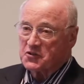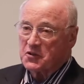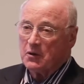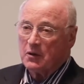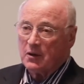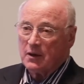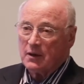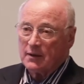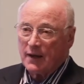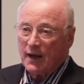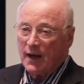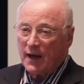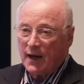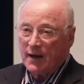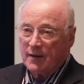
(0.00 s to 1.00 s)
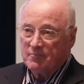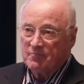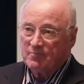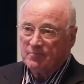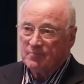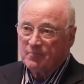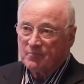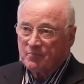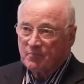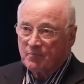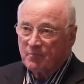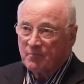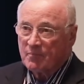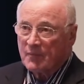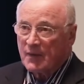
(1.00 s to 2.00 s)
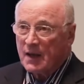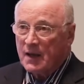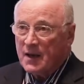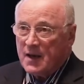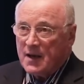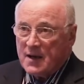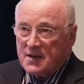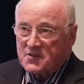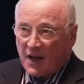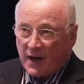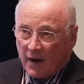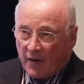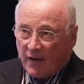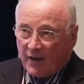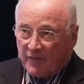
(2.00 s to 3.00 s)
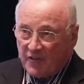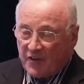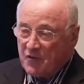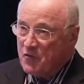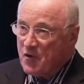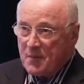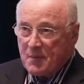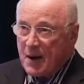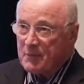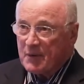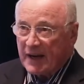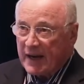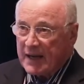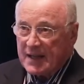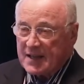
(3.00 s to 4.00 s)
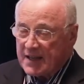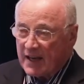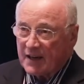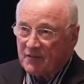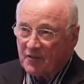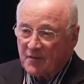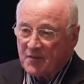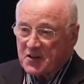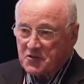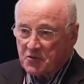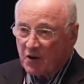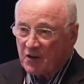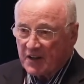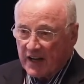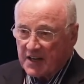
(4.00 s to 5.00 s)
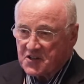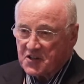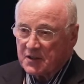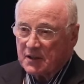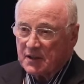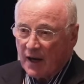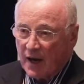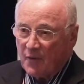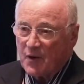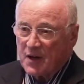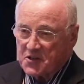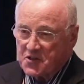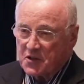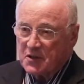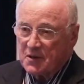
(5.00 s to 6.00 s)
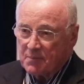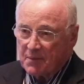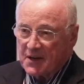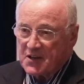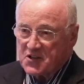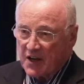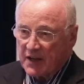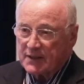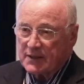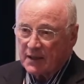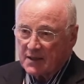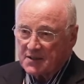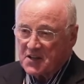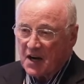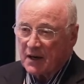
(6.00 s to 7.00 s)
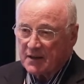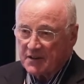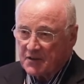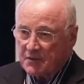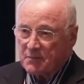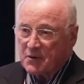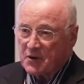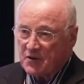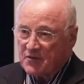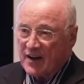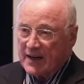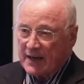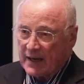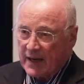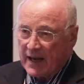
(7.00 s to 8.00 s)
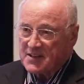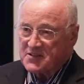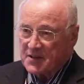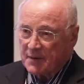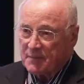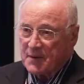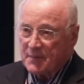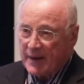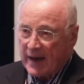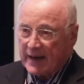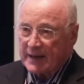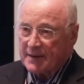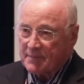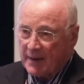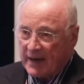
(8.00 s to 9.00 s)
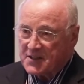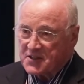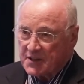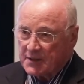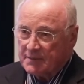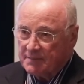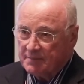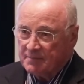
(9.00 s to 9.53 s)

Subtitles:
school said, if you remember anything from this rotation, I want you to appreciate that it's hard to improve on an asymptomatic patient.